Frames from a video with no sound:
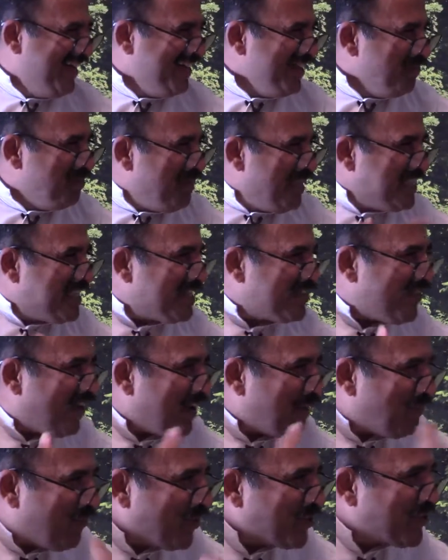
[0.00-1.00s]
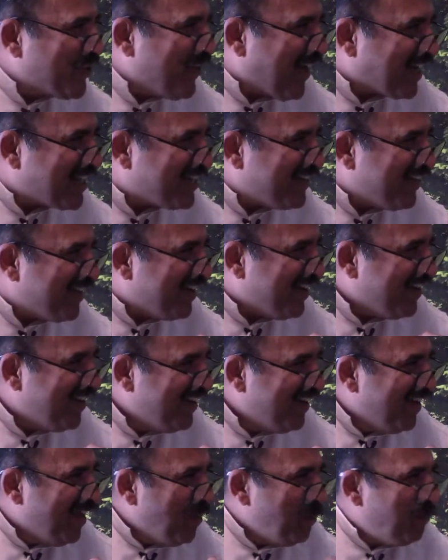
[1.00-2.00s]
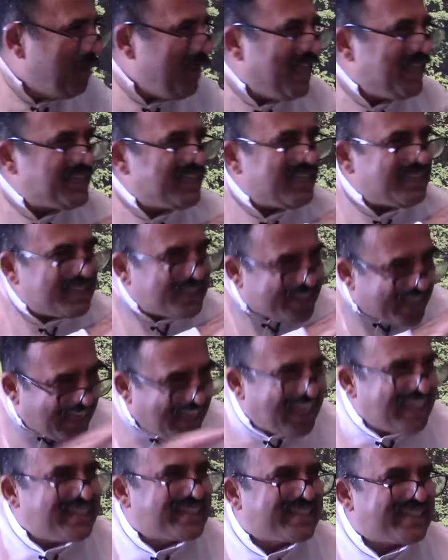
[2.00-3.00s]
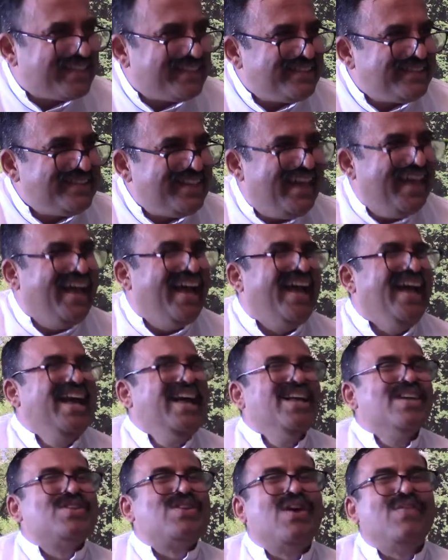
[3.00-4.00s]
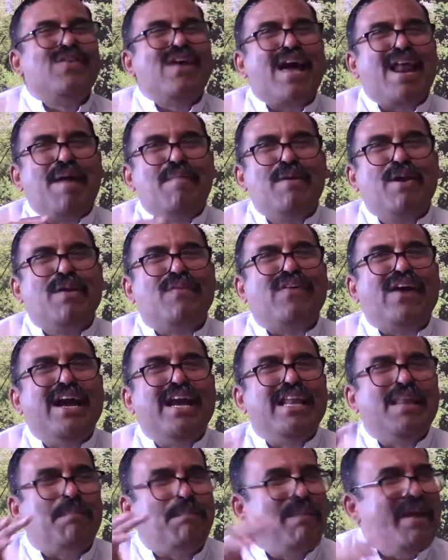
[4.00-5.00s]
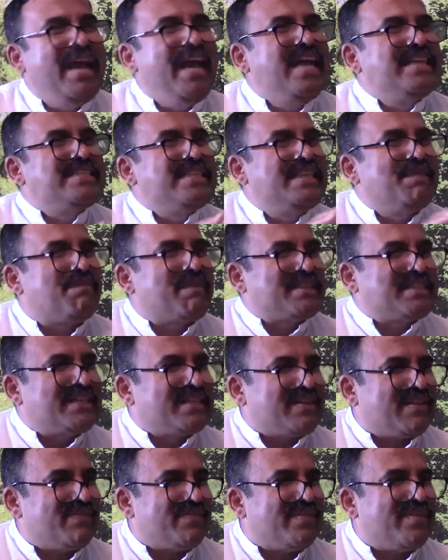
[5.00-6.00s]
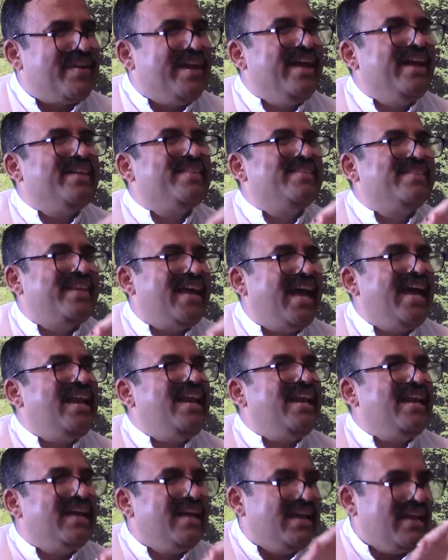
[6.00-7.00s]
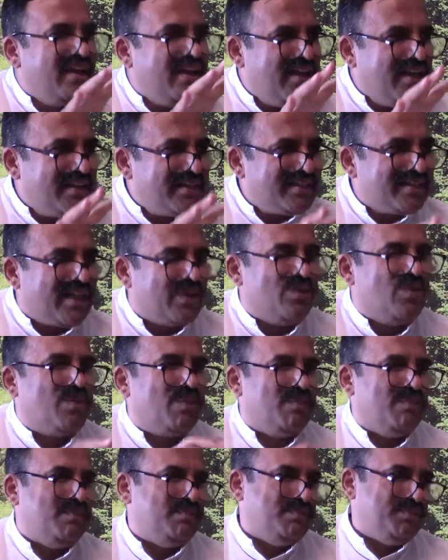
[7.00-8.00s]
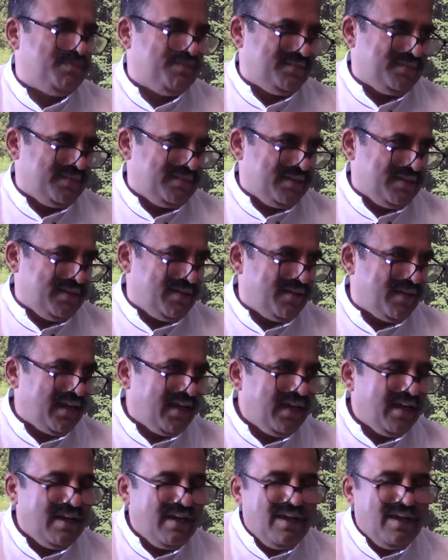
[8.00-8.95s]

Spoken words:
Peace is not a positive activity. Peace is silence. So if you are able to find the peace in the presence of somebody, then Sadguru. Okay.